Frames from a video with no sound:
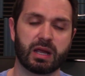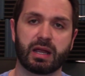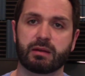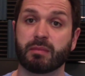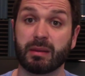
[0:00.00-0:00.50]

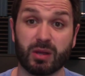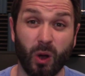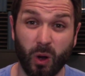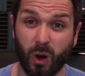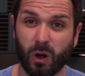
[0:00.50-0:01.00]
and
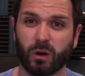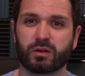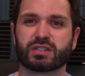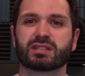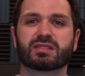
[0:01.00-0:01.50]
maybe
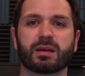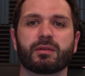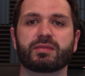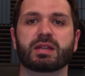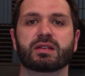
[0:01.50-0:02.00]
R or
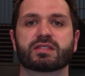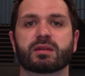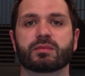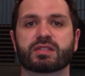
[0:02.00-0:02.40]
some of the some